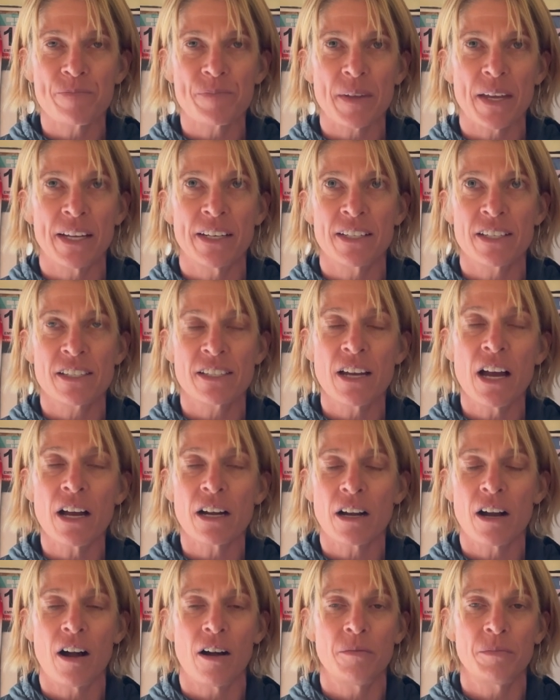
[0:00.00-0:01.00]
and it's not
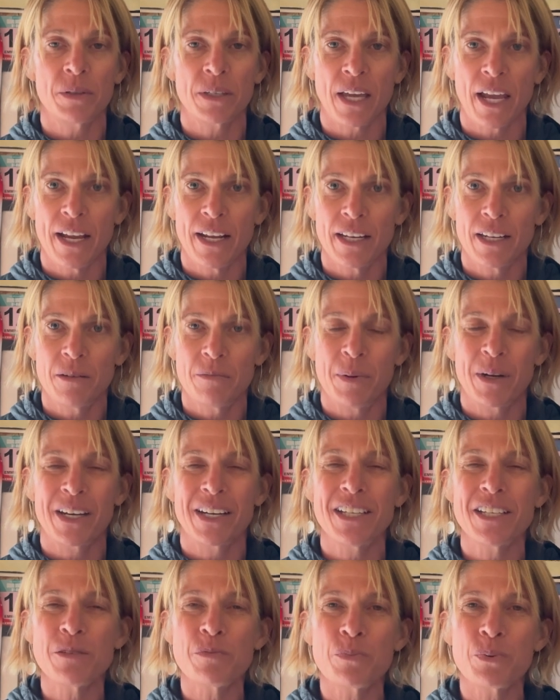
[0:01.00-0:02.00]
complicated, but
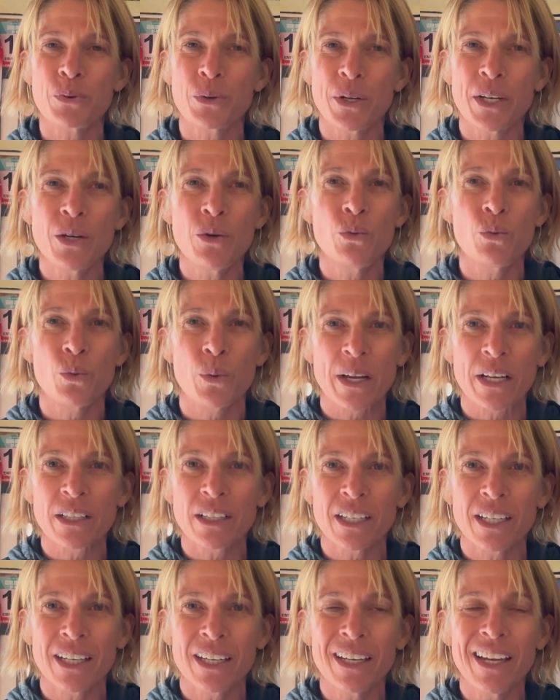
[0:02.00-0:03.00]
it is pretty
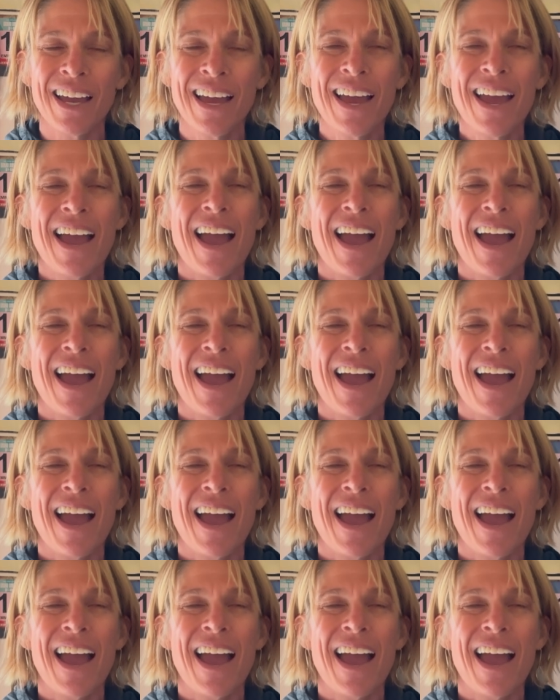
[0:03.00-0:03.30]
wiggly,